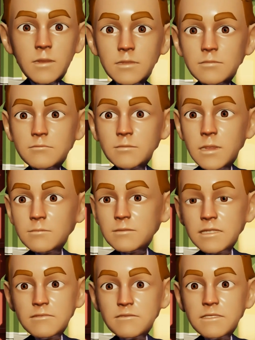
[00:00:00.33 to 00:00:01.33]
Hi,
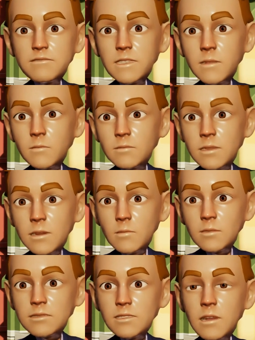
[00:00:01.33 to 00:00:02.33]
I'm PNC Joe, and I
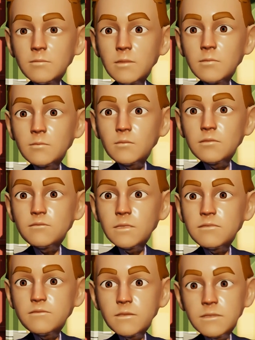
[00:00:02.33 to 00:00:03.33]
only talk about
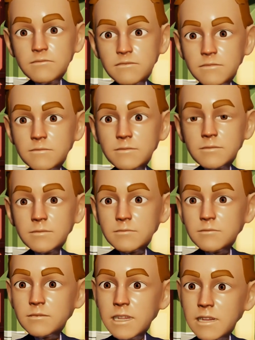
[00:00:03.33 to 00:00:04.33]
commercial insurance.
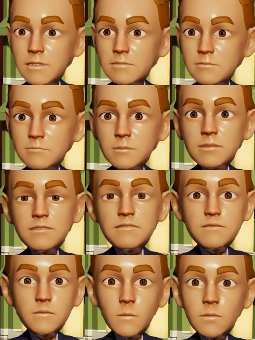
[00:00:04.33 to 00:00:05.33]
Today, let's
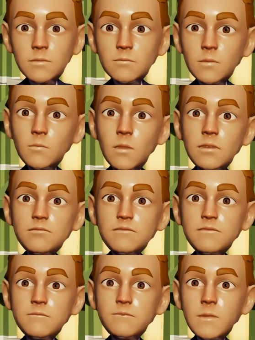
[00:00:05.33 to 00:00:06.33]
explore the
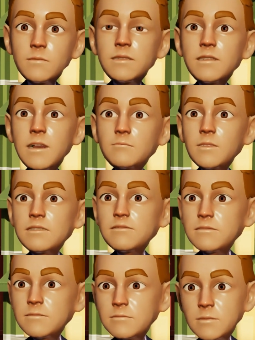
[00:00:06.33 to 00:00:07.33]
nuances of building
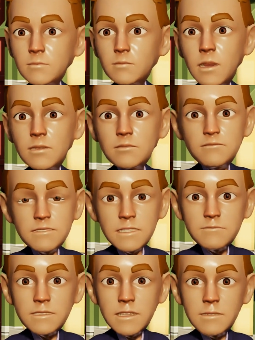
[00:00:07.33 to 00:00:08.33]
coverage, a vital
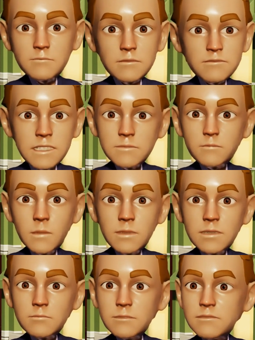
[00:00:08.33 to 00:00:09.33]
safety net for
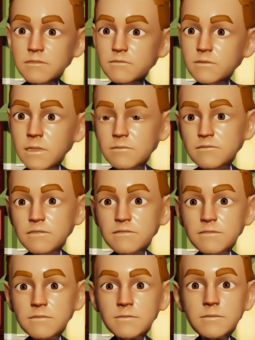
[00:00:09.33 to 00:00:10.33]
safeguarding your business
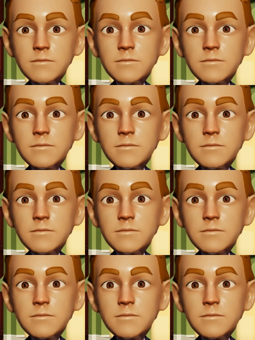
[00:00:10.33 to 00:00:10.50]
premises.